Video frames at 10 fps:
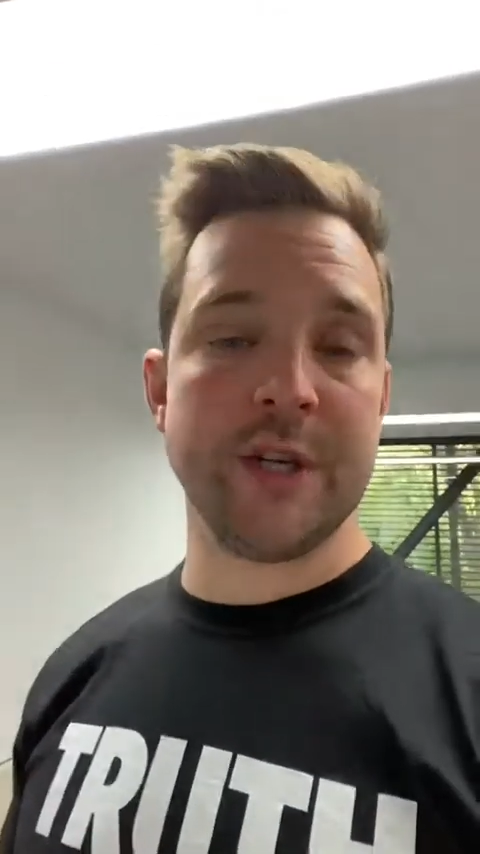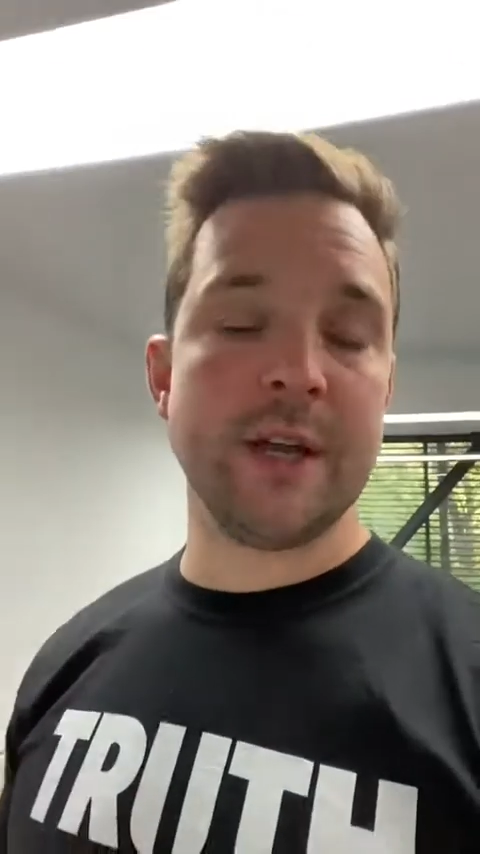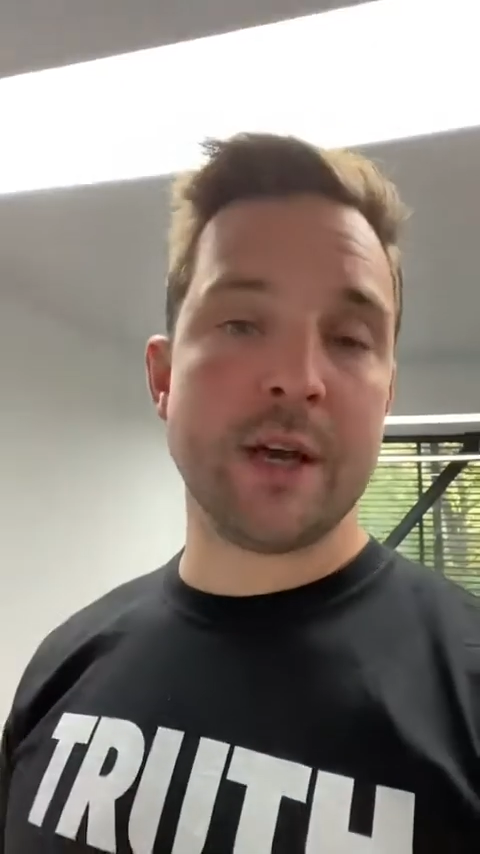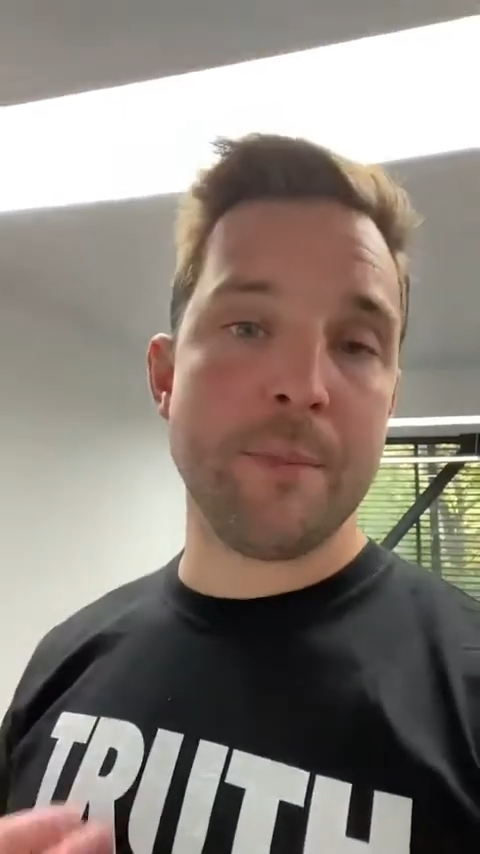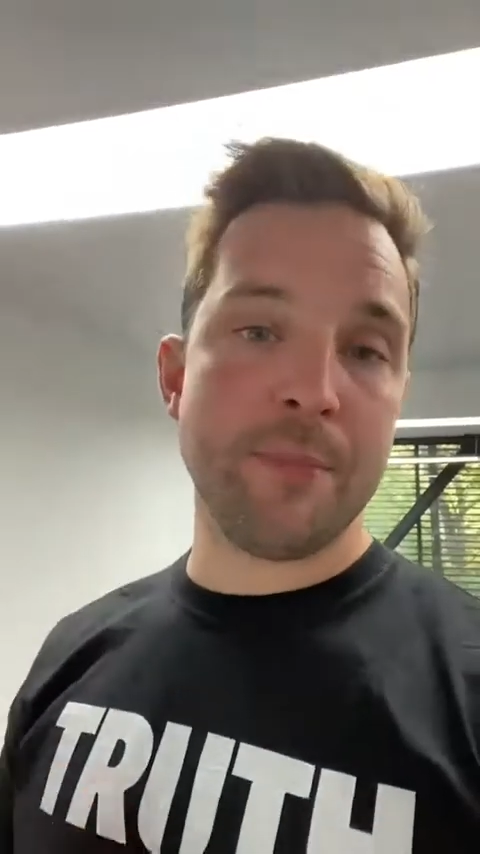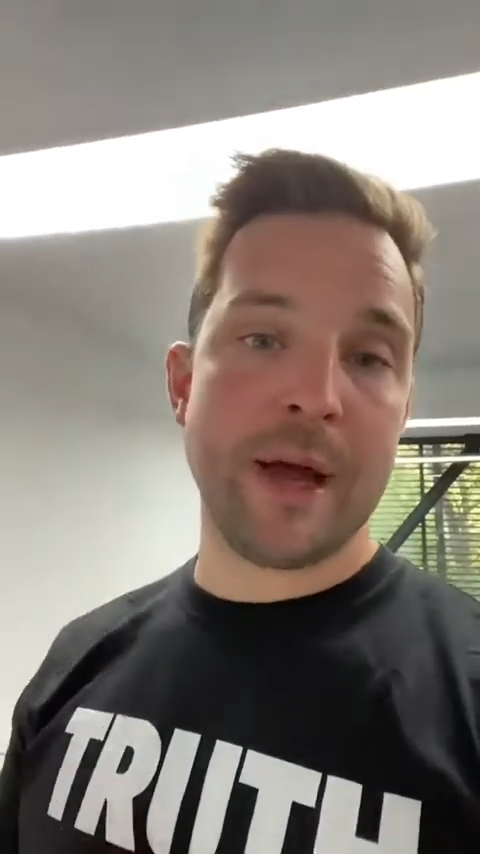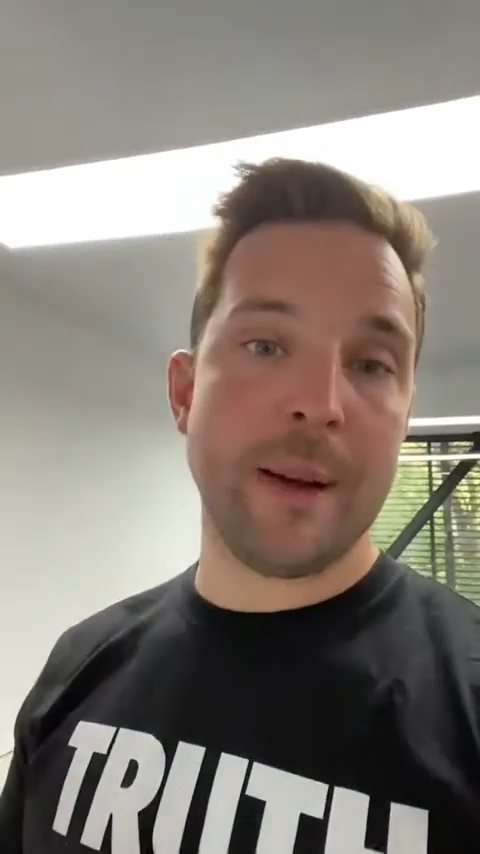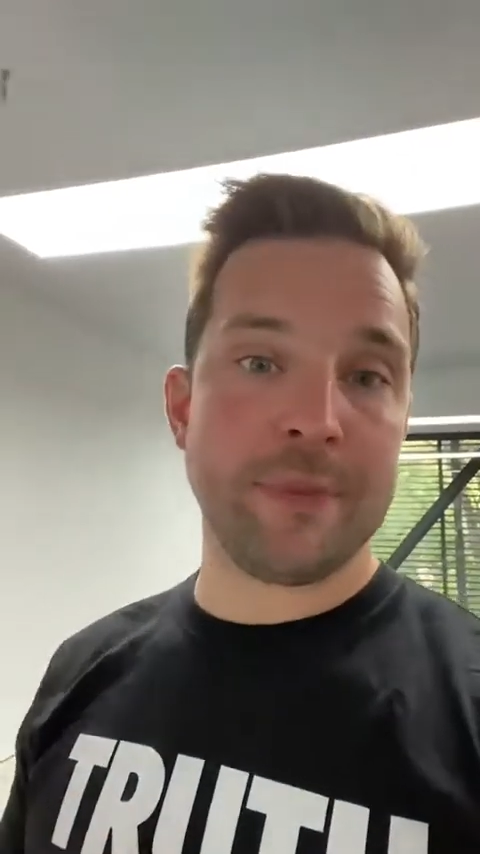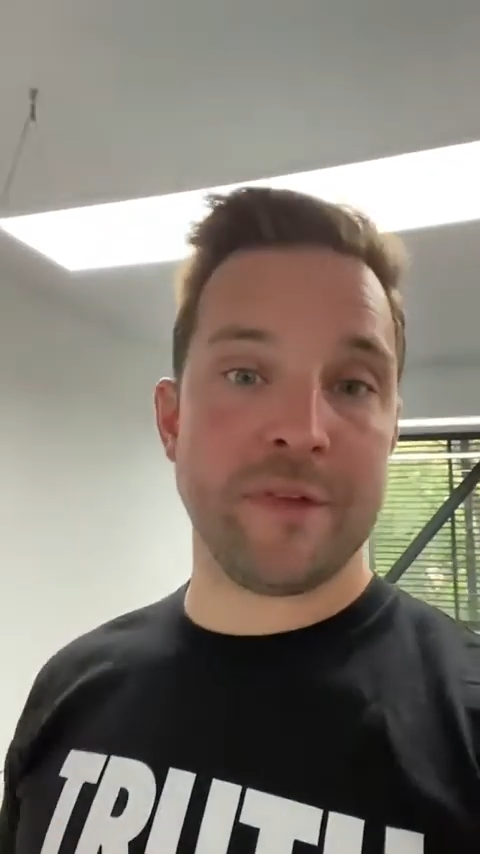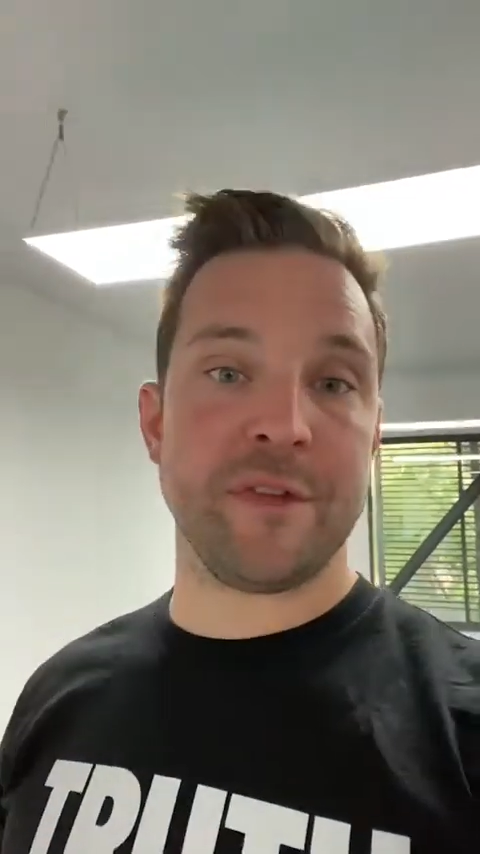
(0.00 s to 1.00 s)
it can bring up
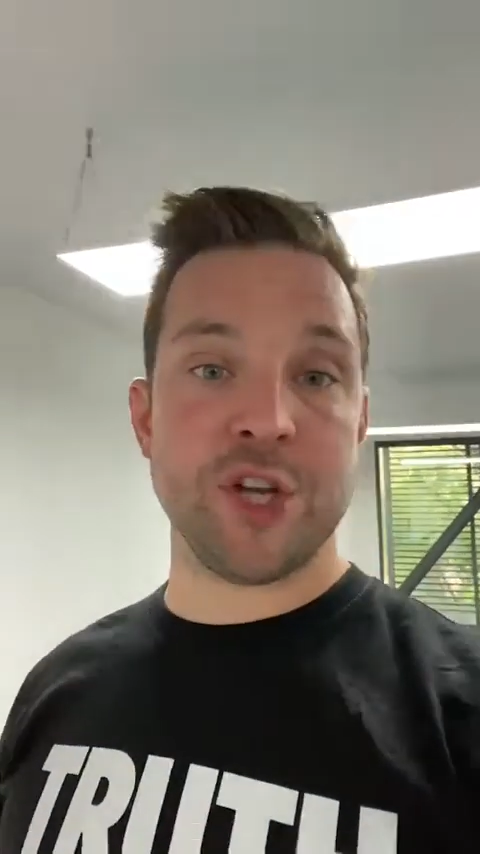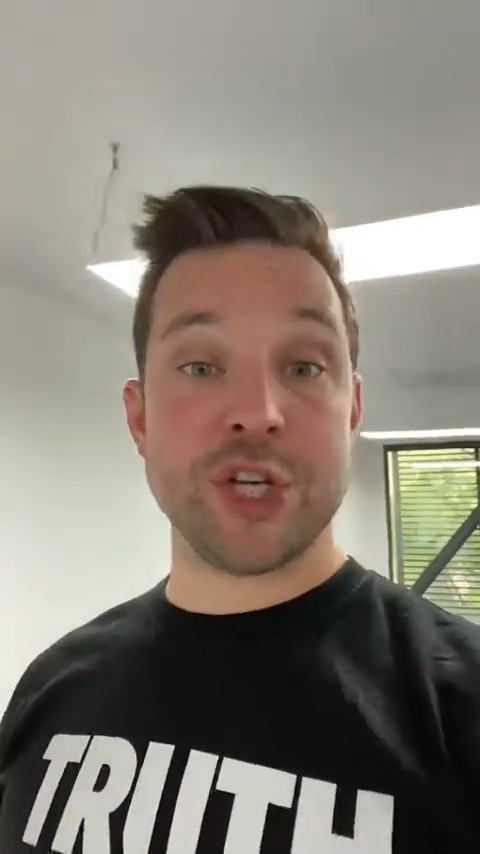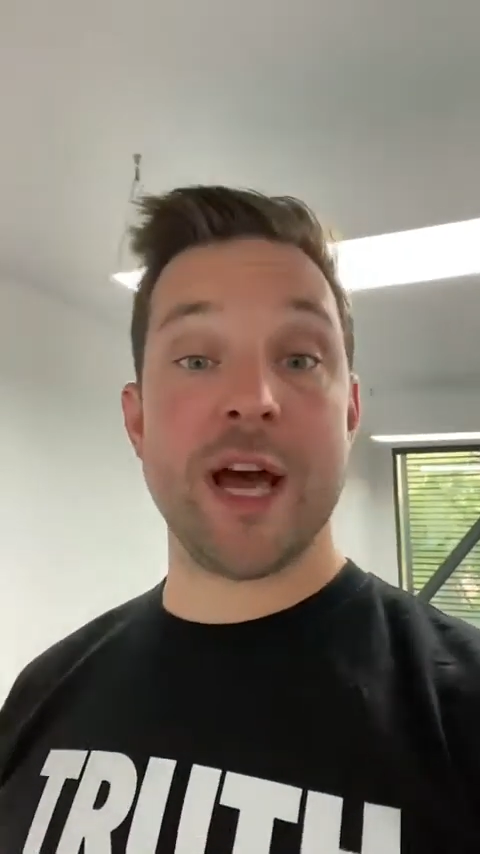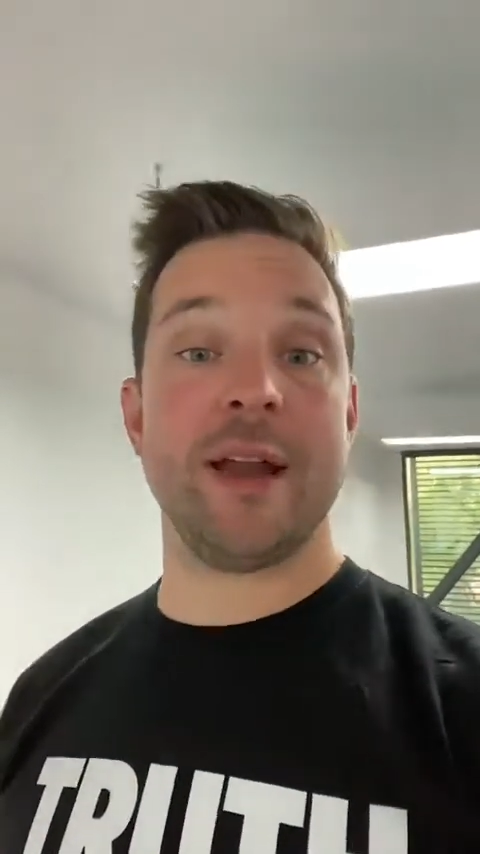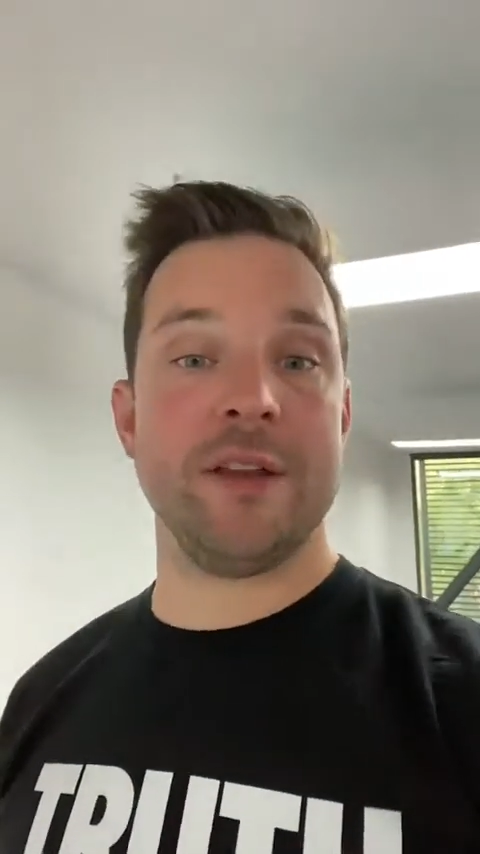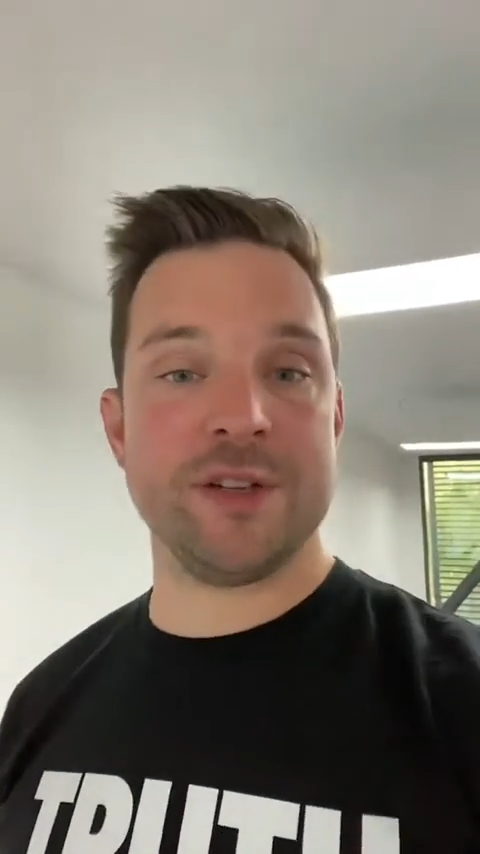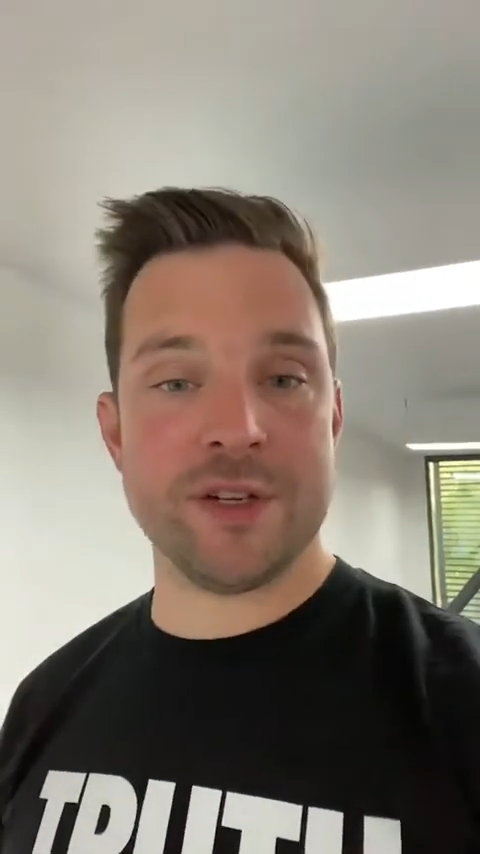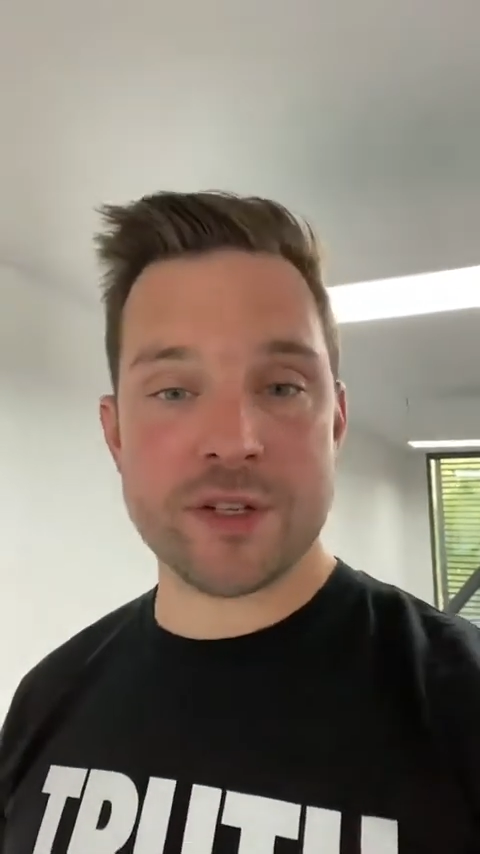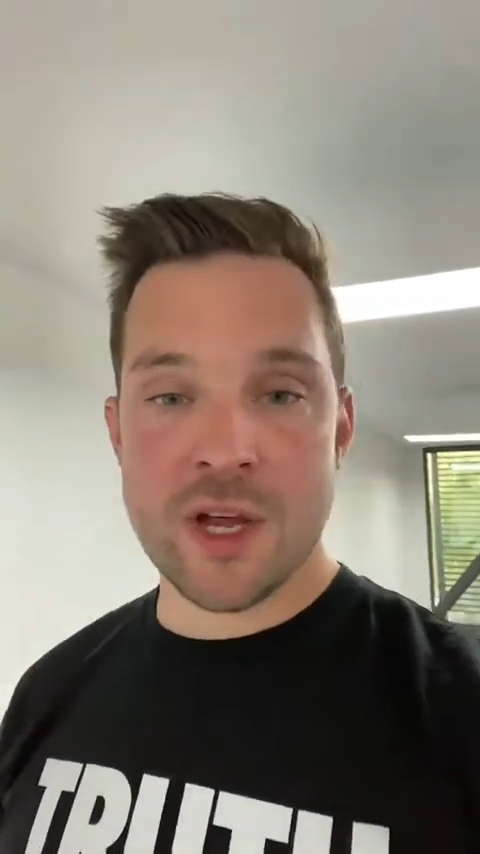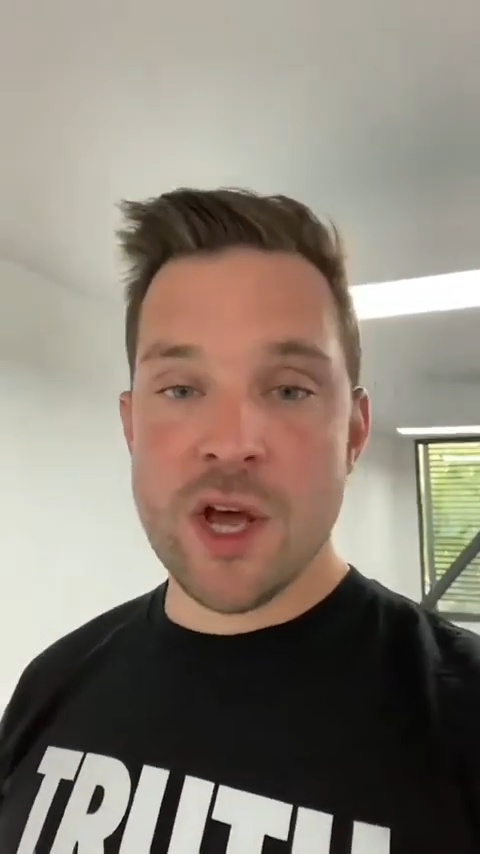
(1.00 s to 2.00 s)
different challenges.
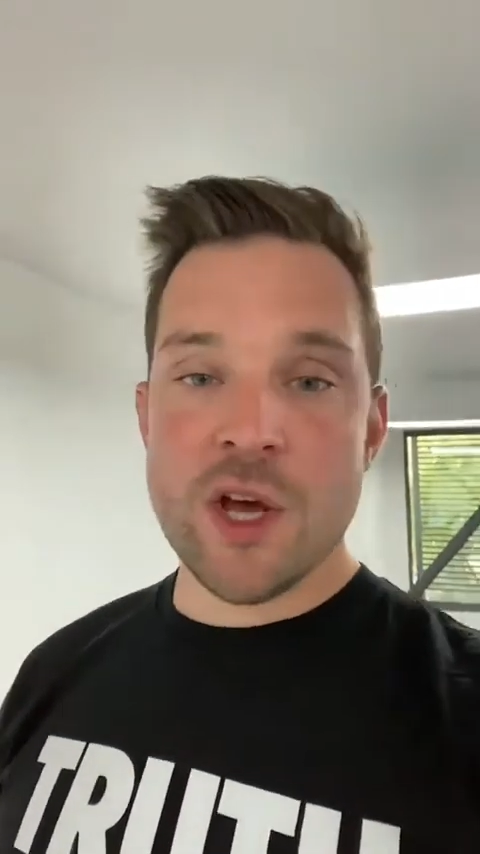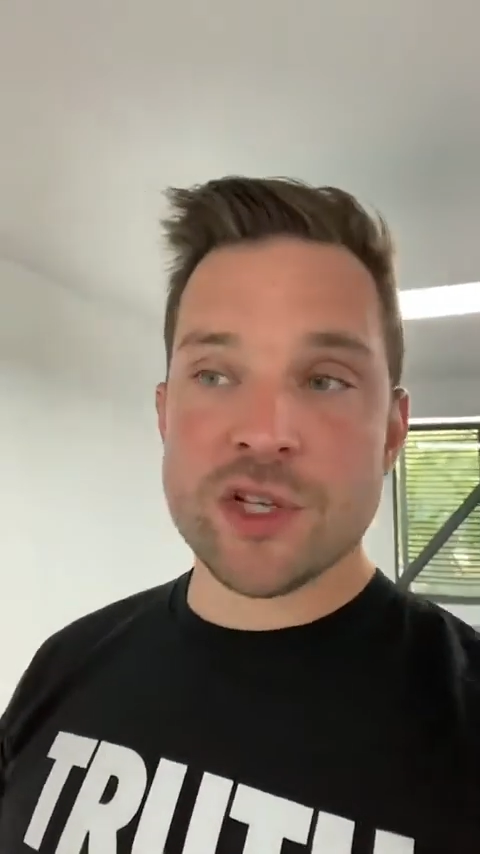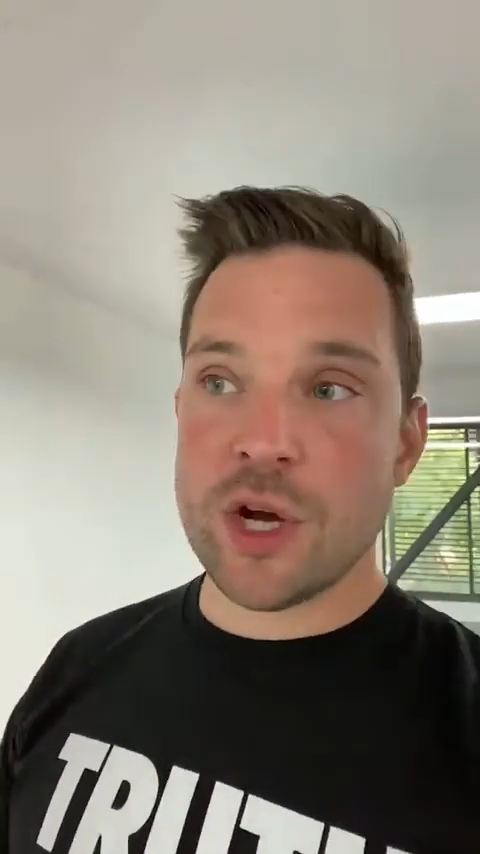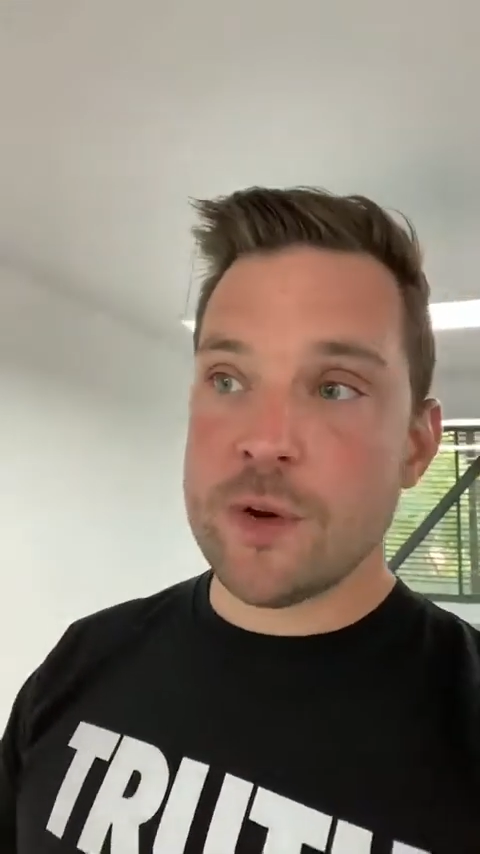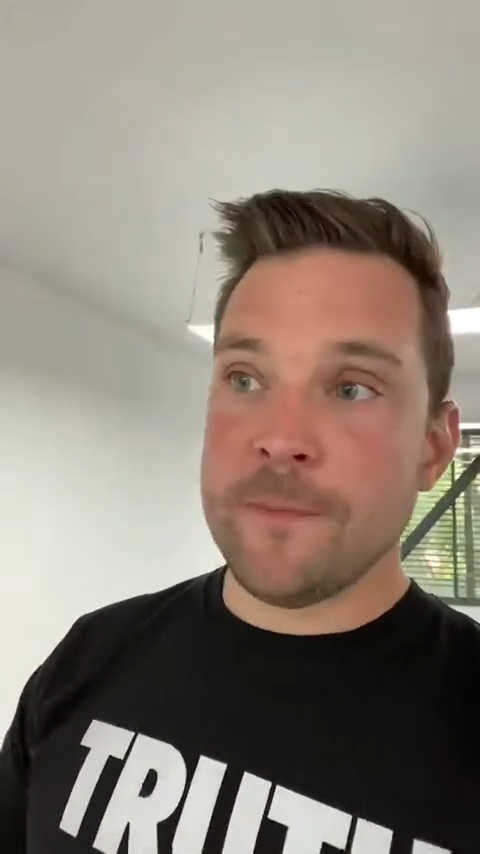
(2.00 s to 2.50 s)
So